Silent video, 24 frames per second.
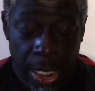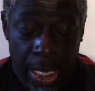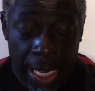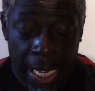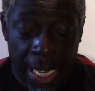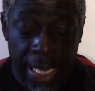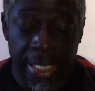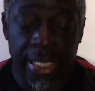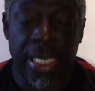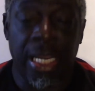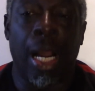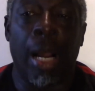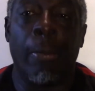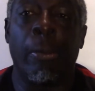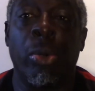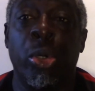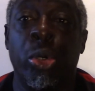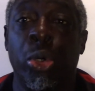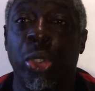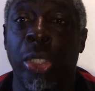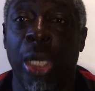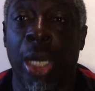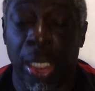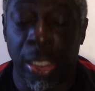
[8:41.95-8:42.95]
and come
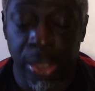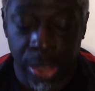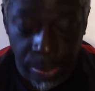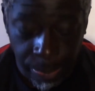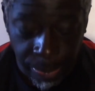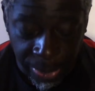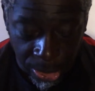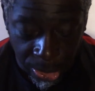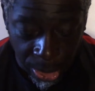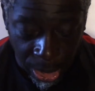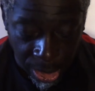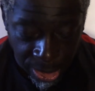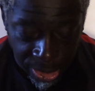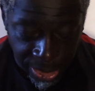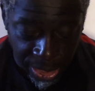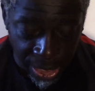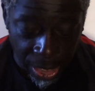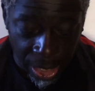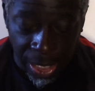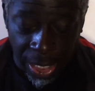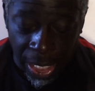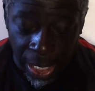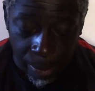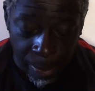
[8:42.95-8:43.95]
good under Mikel
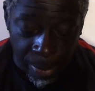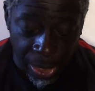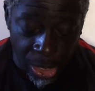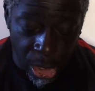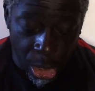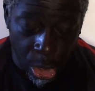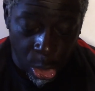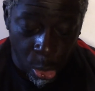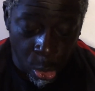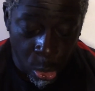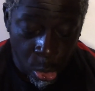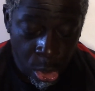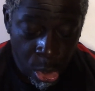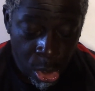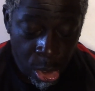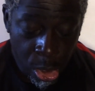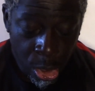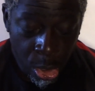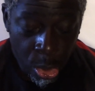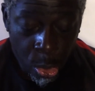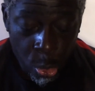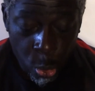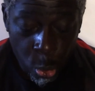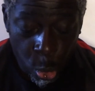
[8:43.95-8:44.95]
Arteta? Let me know
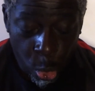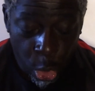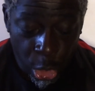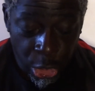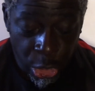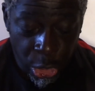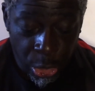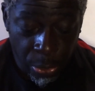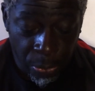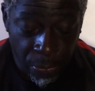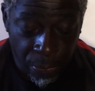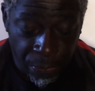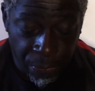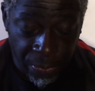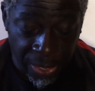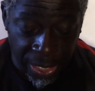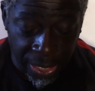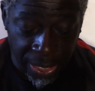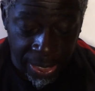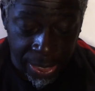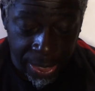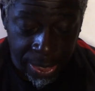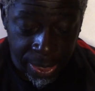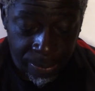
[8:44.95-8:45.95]
what you
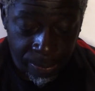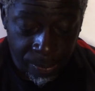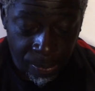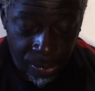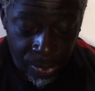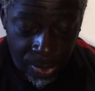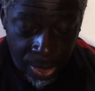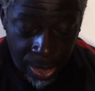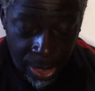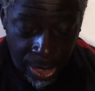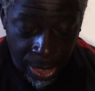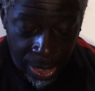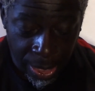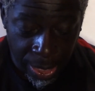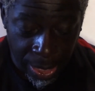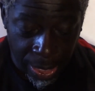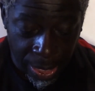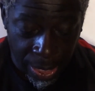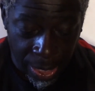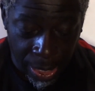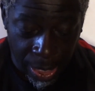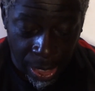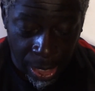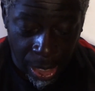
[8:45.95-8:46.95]
think
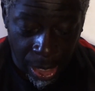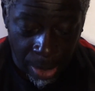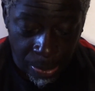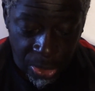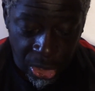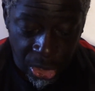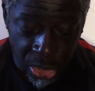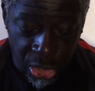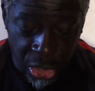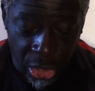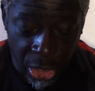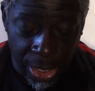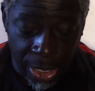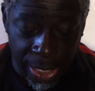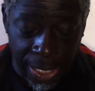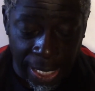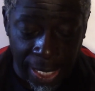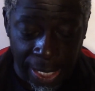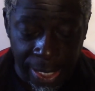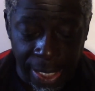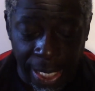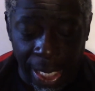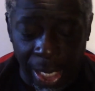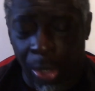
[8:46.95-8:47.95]
concerning
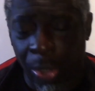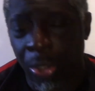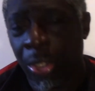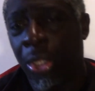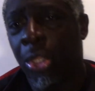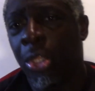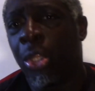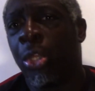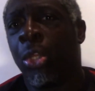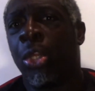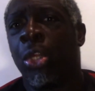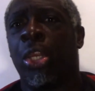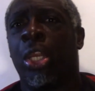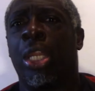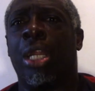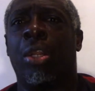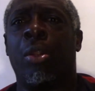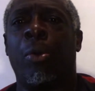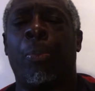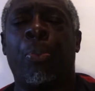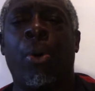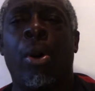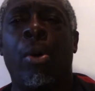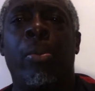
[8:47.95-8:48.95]
that. Now,
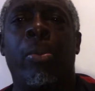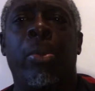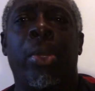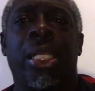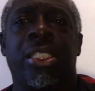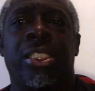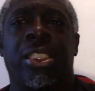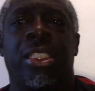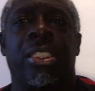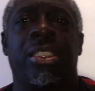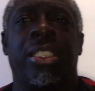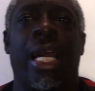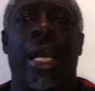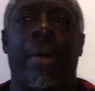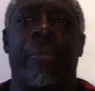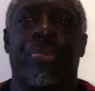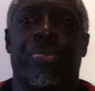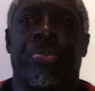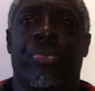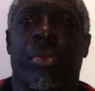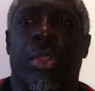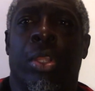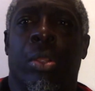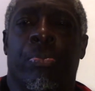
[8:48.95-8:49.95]
the problem is
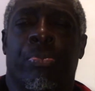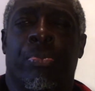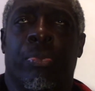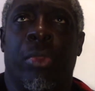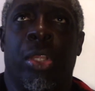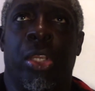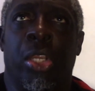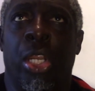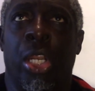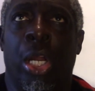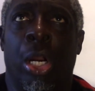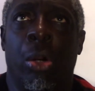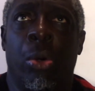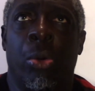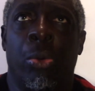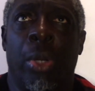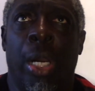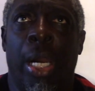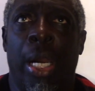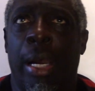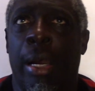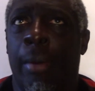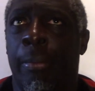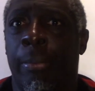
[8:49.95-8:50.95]
that
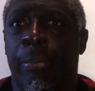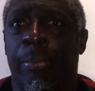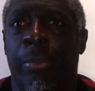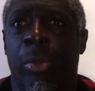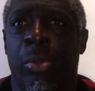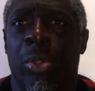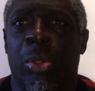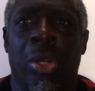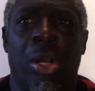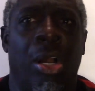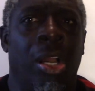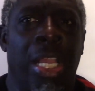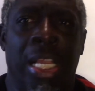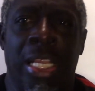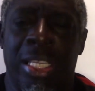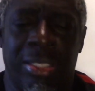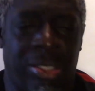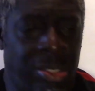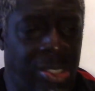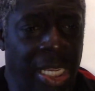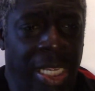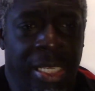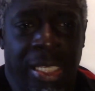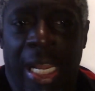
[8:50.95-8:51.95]
it's
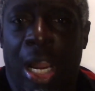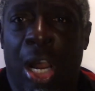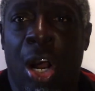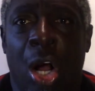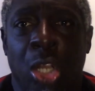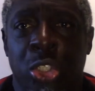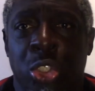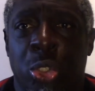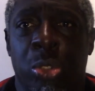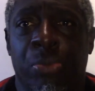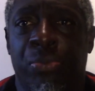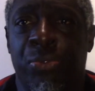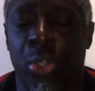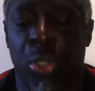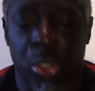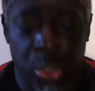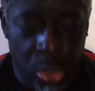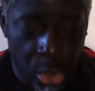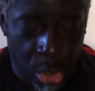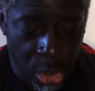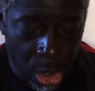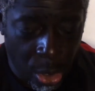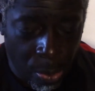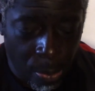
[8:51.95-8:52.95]
said that Arsenal have not
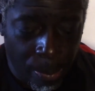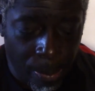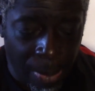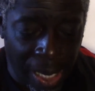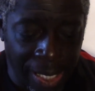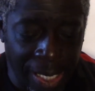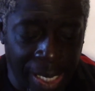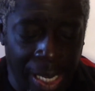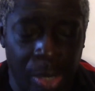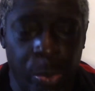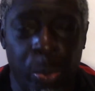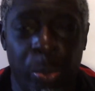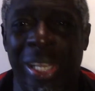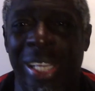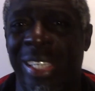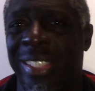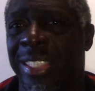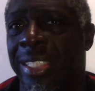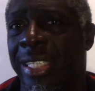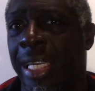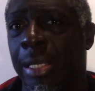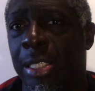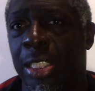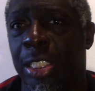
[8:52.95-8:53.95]
got no money, and we
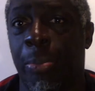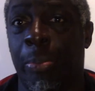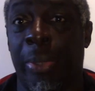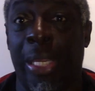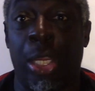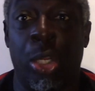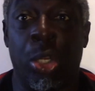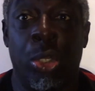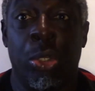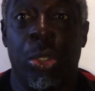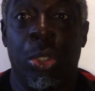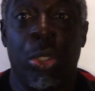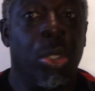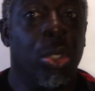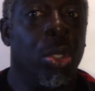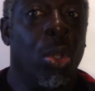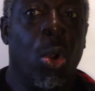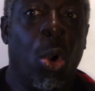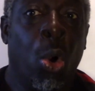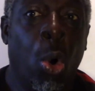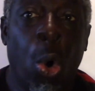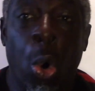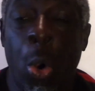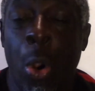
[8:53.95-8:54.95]
seem to be
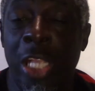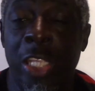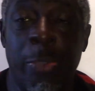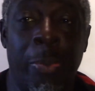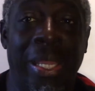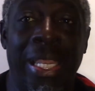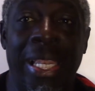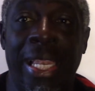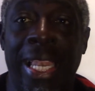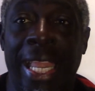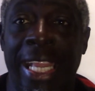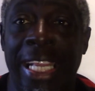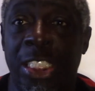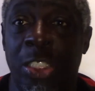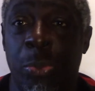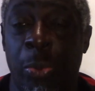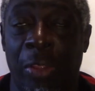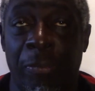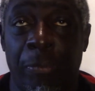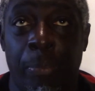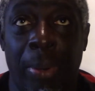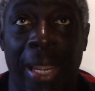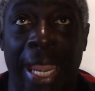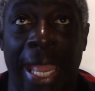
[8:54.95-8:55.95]
always been linked
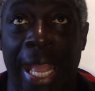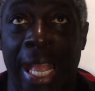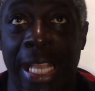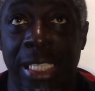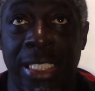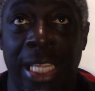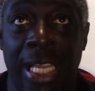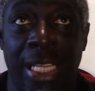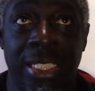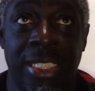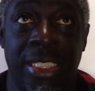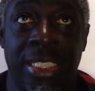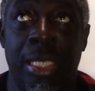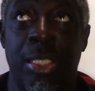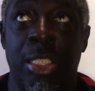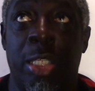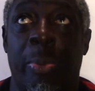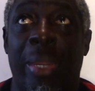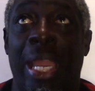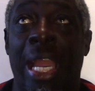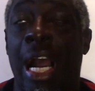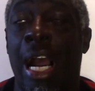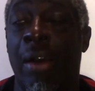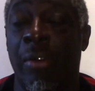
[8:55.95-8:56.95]
with players that seem to
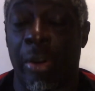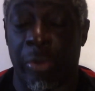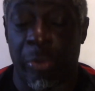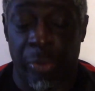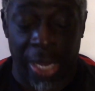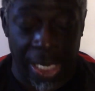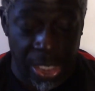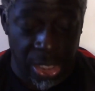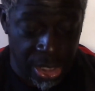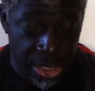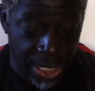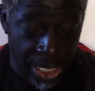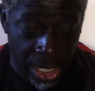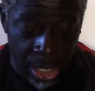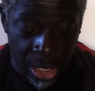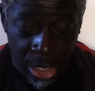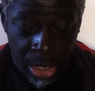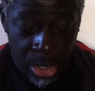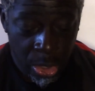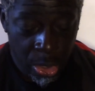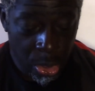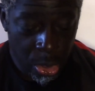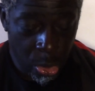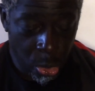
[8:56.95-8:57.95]
be out of our reach. Now,
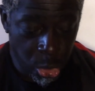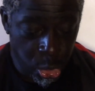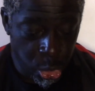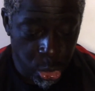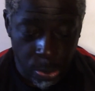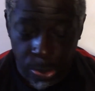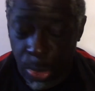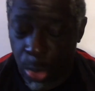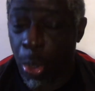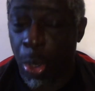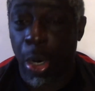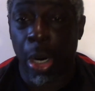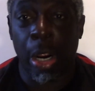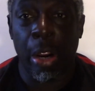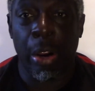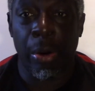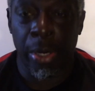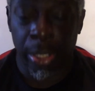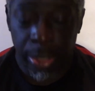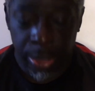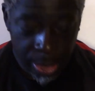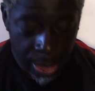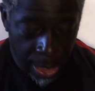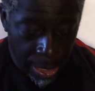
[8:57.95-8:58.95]

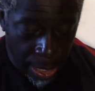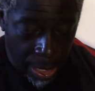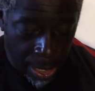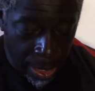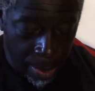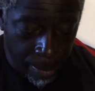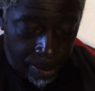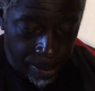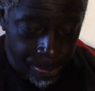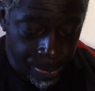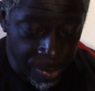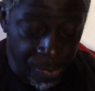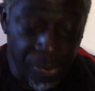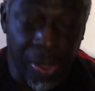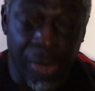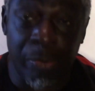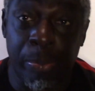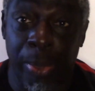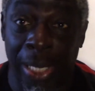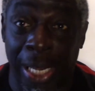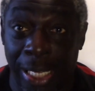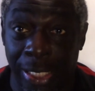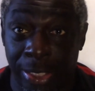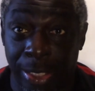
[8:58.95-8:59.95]
Usumawara, if I
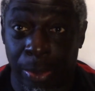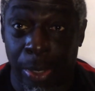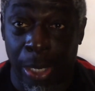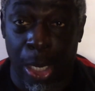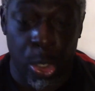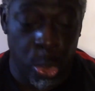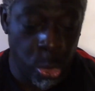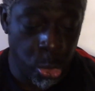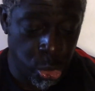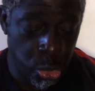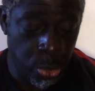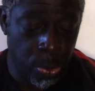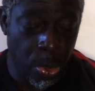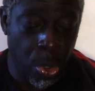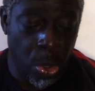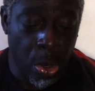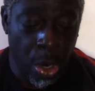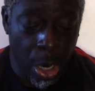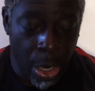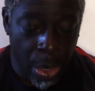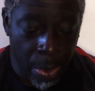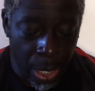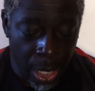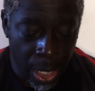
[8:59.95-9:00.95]
pronounce that right,
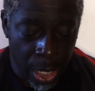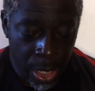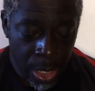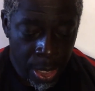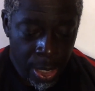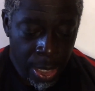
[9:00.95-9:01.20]
Usumawara,